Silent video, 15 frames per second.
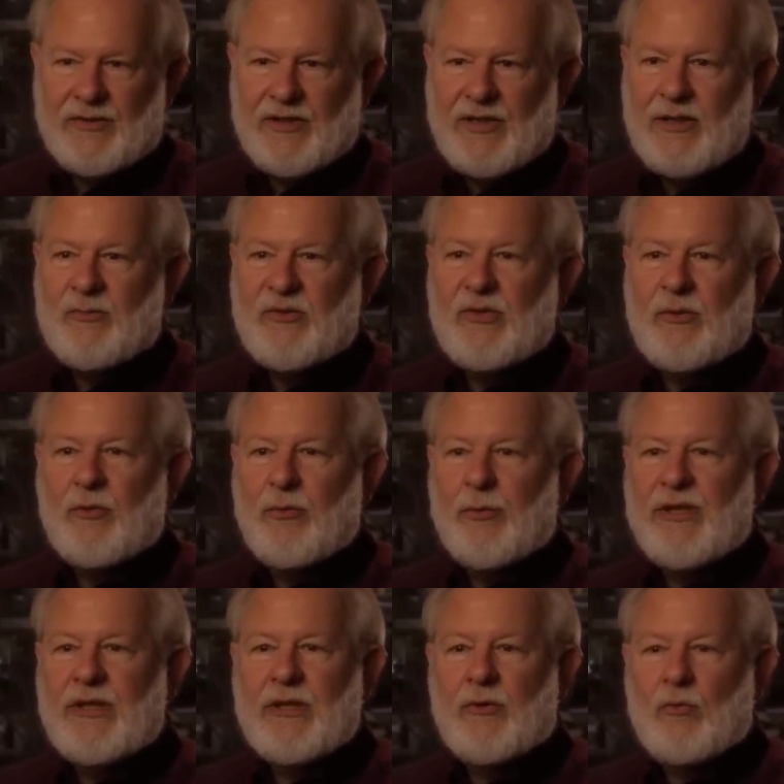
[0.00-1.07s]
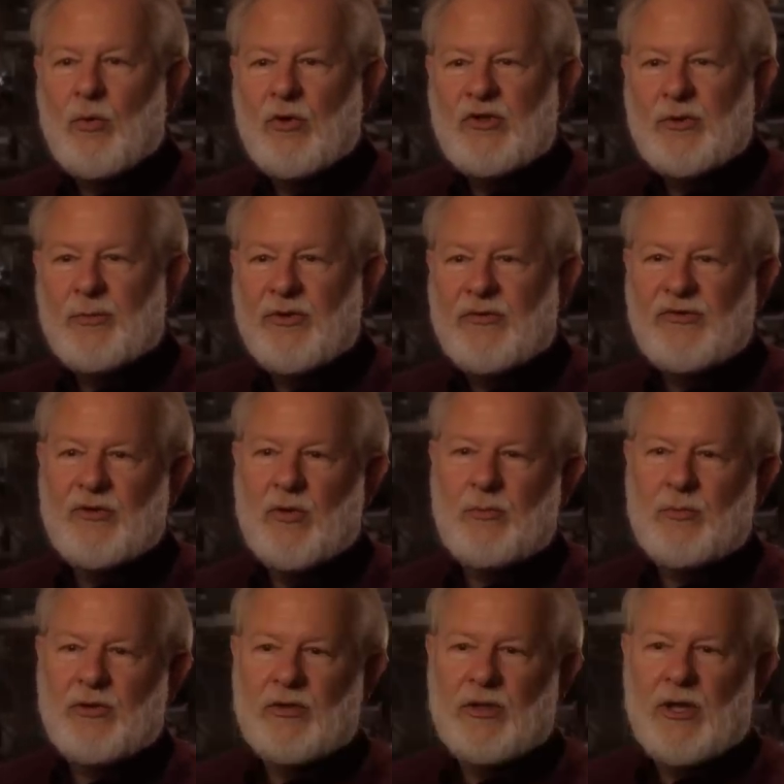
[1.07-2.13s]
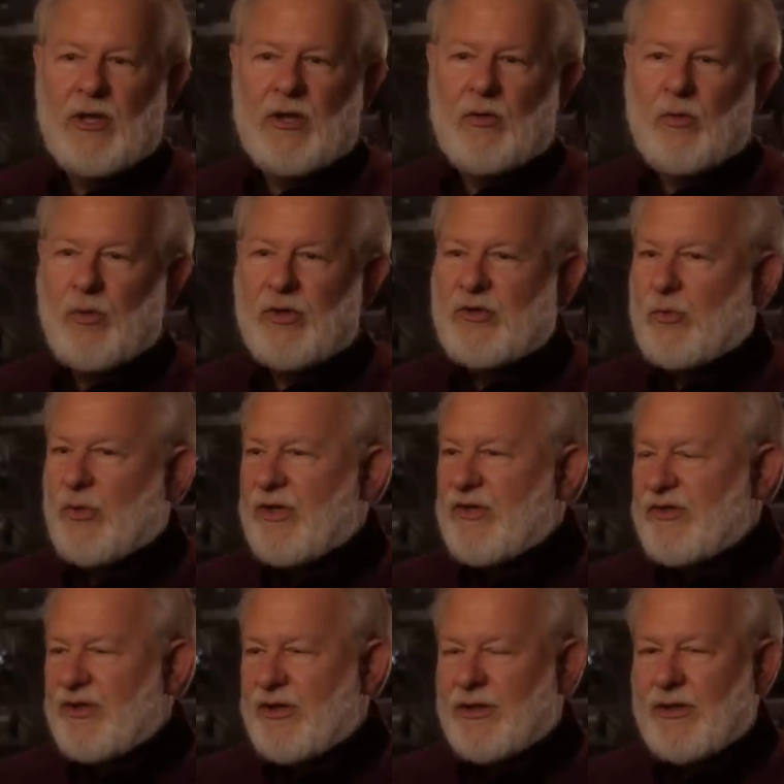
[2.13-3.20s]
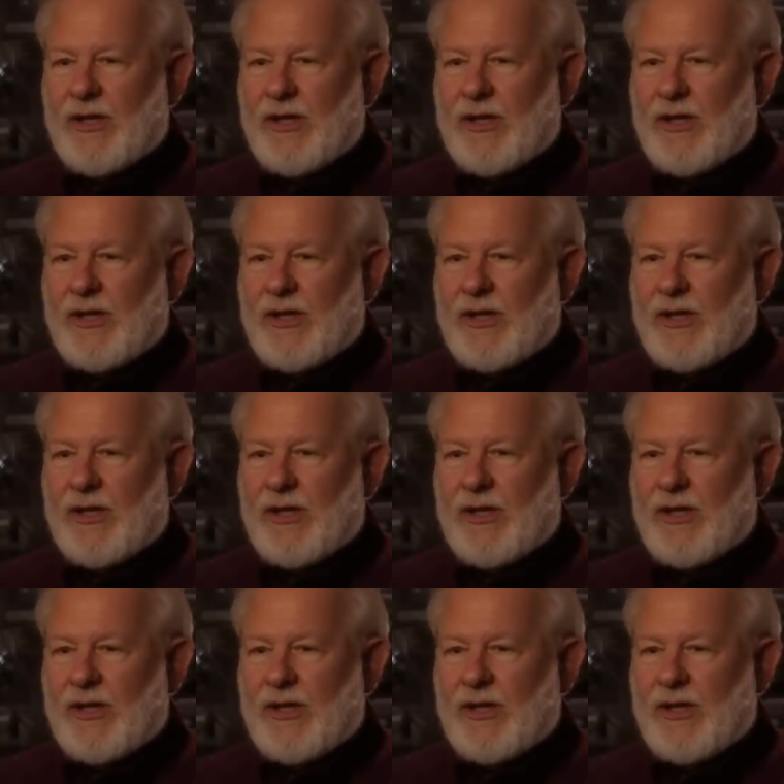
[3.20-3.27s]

the hymns that were written in worship of Soma, which was